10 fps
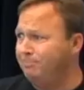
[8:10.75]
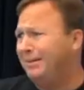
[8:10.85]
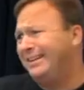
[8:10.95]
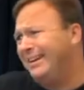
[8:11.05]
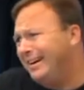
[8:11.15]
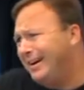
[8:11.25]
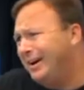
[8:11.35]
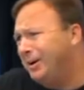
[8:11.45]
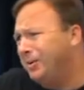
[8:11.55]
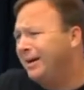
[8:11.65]
But, you
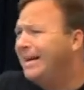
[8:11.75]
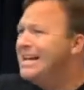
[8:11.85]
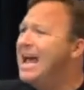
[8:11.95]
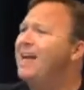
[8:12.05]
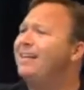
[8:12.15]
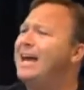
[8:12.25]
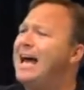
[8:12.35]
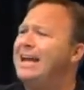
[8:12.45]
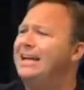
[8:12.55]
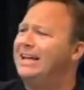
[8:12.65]
know,
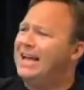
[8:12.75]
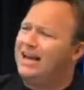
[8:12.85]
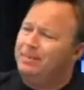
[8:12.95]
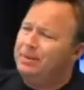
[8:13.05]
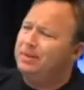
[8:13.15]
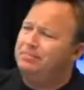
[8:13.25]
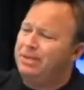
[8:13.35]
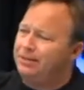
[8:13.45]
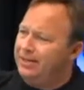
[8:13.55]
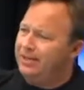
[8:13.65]
Al-Qaeda got up in the
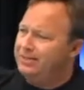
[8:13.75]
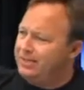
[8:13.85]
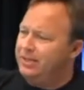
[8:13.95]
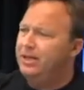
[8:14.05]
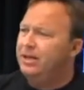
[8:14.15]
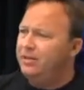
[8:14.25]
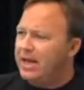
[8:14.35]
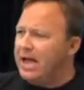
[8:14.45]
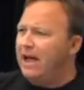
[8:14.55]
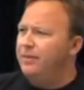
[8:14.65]
buildings and
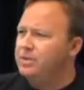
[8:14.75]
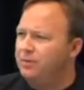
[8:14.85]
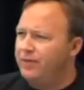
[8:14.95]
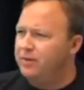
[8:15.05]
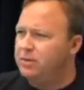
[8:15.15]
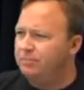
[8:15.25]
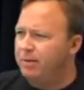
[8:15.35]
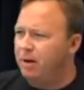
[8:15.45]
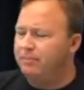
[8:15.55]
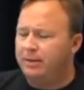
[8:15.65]
they got this Defense
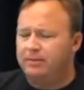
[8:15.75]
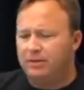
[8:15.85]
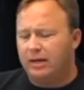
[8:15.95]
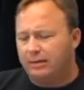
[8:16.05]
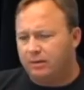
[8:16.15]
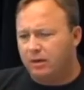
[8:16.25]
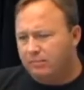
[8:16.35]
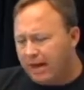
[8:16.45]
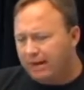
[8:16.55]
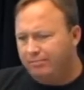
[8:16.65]
Department
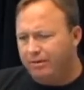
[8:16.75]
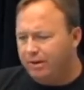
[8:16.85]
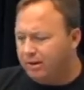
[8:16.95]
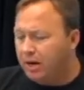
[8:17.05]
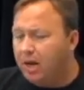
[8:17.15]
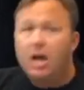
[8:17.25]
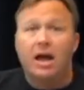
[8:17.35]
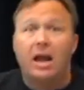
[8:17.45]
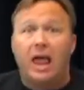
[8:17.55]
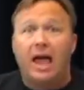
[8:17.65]
thermite and put it in there.
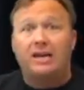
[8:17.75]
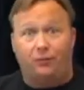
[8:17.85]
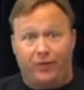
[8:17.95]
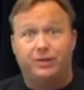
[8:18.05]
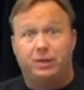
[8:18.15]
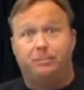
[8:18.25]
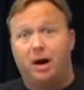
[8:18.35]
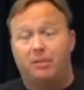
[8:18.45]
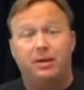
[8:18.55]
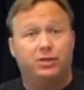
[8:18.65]
Kind of like Defense
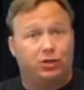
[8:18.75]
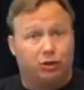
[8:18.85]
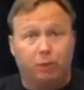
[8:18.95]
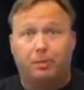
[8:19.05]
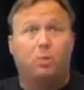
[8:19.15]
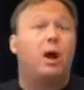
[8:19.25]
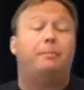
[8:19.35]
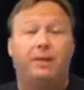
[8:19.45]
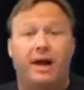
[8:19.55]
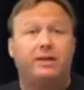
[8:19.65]
Department, super
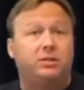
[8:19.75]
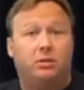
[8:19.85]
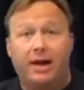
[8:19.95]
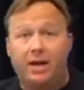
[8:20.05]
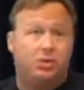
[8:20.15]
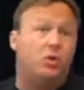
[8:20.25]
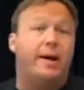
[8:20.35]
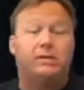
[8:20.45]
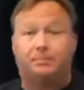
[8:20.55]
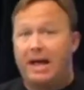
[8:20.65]
weaponized grade,
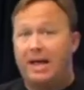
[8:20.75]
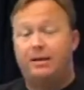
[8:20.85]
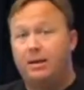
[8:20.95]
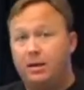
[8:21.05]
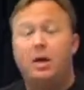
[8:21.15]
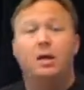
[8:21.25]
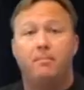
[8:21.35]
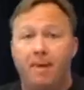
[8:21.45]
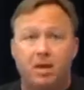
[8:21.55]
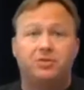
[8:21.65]
U.S. patented,
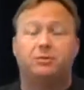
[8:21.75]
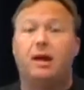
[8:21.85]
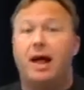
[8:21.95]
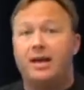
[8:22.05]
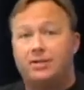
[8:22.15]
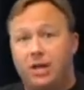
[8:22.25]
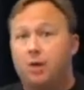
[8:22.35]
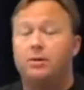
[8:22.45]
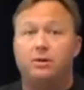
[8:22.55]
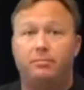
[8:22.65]
miniaturized,
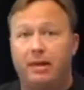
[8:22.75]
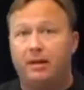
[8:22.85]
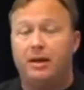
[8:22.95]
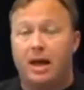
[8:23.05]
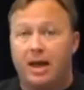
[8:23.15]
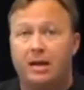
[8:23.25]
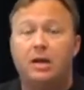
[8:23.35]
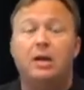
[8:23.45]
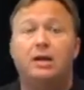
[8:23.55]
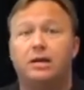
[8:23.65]
coated in bentonite,
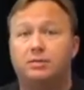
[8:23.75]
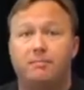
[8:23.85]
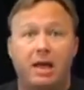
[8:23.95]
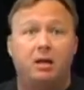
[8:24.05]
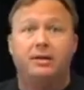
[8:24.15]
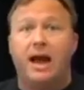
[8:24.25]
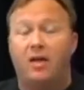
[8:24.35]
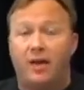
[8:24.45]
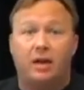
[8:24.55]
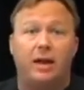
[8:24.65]
gets mailed
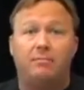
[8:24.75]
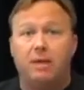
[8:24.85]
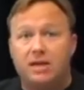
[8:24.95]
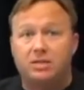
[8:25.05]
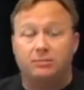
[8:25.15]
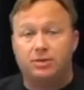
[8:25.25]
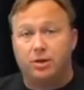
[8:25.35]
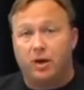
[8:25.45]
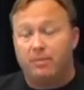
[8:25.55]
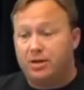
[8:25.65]
out. They claim Muslims
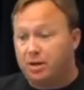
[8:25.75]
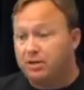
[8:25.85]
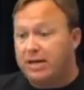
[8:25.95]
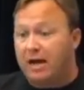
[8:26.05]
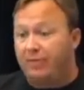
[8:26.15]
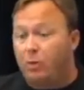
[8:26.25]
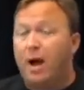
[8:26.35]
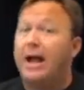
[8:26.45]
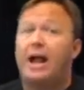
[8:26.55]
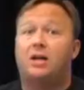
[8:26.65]
do it, but it turns out the
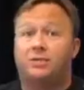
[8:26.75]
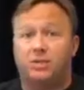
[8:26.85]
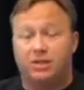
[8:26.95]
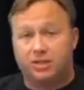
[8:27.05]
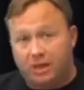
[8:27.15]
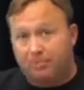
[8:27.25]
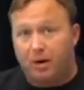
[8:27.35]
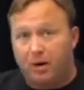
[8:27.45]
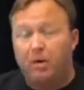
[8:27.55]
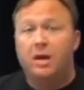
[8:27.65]
White House is on
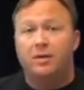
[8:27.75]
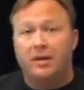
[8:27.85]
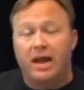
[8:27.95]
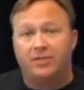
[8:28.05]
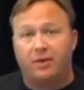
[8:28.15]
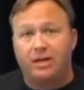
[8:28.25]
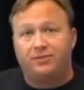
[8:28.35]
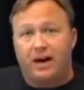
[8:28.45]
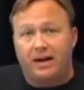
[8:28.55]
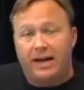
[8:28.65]
Cipro, the
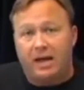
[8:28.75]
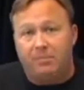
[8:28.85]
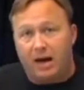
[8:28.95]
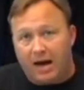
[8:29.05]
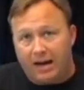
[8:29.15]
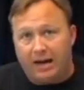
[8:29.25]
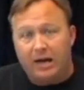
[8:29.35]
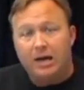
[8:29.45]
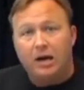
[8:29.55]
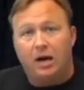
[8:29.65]
anthrax-fighting antibiotic,
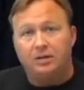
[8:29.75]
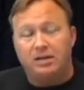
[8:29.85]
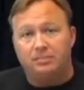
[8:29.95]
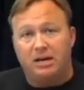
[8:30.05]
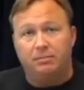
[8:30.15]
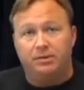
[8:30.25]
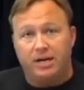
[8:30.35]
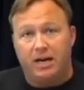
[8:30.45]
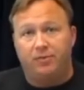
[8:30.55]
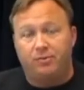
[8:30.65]
on September
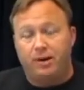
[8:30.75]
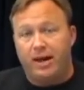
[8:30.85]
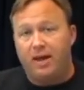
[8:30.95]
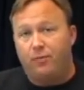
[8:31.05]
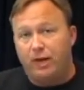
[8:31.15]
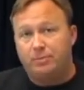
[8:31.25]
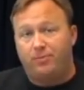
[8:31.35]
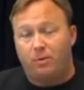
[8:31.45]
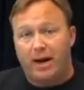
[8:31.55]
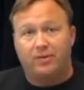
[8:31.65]
10th, 3.5 weeks
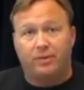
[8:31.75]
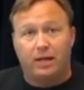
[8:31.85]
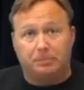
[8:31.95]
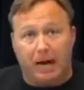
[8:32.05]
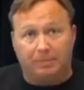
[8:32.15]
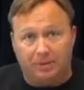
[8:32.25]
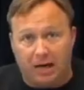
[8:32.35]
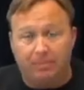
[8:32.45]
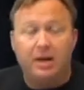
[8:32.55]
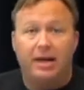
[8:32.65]
before anthrax pops
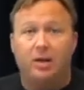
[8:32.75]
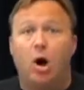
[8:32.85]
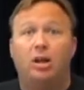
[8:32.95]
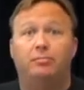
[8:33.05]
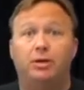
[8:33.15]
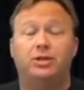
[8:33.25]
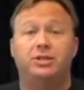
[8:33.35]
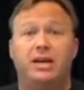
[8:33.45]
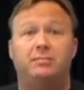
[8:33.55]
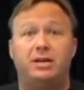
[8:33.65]
up, and all of Bush's
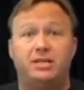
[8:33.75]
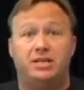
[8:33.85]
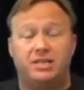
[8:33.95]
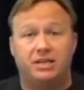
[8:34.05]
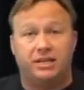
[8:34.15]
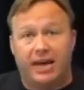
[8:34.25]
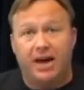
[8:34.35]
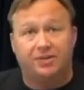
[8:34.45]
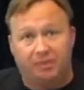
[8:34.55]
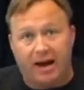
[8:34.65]
enemies get sent the
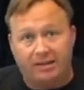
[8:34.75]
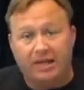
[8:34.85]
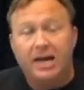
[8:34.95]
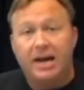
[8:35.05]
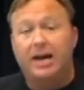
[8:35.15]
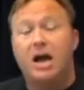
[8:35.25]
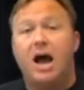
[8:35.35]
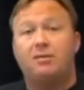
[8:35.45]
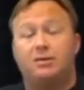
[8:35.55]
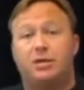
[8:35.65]
anthrax, and
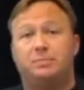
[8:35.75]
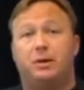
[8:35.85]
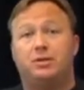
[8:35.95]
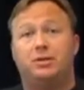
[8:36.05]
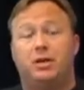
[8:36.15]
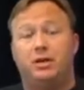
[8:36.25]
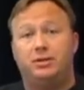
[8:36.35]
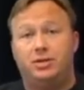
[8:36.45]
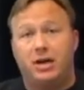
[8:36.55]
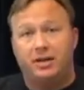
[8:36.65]
Congress gets personally
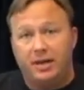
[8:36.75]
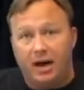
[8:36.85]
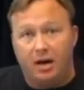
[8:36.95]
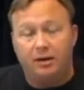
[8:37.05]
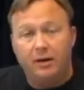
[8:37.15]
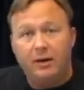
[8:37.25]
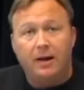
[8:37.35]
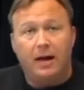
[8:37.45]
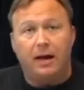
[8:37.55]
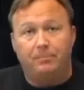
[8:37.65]
shut down,
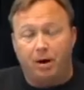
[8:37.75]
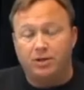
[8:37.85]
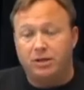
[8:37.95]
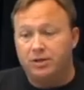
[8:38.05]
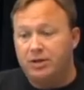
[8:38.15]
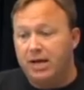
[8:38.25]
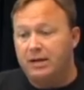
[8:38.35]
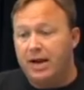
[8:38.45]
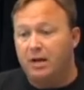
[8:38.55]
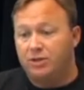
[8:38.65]
partially shut
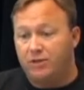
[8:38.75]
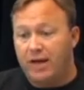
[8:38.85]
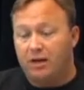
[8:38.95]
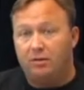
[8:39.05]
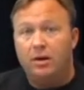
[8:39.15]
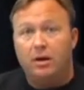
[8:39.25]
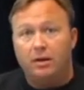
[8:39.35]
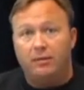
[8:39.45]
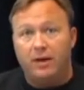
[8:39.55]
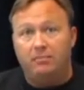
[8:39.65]
down, so they can
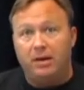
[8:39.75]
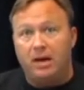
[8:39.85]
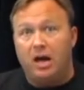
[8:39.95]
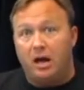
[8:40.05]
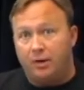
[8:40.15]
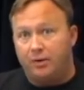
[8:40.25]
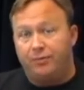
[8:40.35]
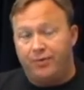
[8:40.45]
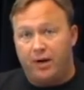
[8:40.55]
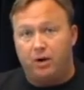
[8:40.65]
then be under
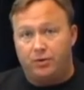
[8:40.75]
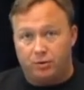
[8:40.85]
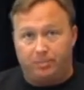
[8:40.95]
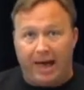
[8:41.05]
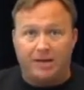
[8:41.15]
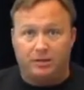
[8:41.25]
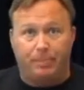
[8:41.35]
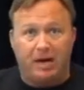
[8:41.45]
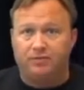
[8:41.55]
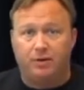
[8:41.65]
fear to pass the
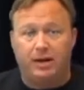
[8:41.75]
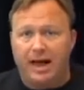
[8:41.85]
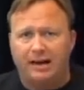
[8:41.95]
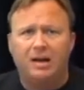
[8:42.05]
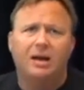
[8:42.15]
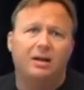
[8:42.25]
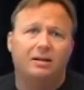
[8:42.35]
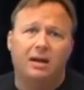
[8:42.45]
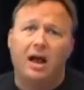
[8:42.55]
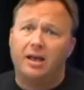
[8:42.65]
Patriot Act.
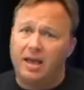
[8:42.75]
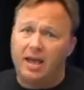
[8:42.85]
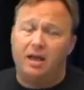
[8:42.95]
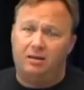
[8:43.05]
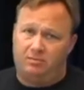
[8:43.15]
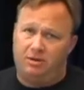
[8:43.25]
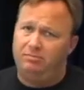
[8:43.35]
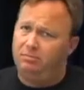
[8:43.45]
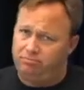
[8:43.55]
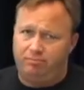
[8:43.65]

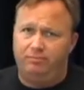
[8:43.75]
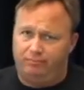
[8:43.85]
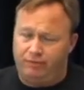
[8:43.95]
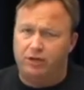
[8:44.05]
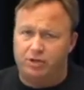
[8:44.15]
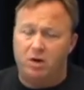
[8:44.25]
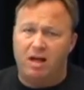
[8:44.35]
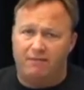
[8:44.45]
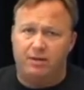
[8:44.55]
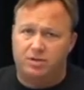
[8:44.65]
Again, there's no
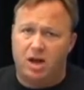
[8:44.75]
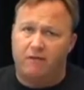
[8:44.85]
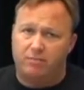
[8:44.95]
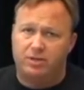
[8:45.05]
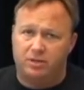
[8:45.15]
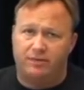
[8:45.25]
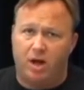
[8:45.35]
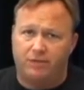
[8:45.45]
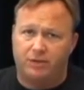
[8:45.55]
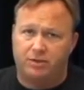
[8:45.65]
evidence the government's
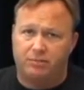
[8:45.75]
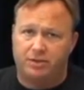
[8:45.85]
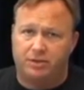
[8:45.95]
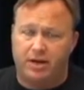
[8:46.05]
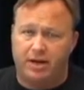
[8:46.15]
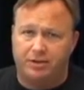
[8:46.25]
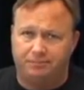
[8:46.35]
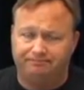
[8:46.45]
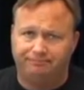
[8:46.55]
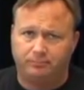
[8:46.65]
involved, is there, Mr. Gage?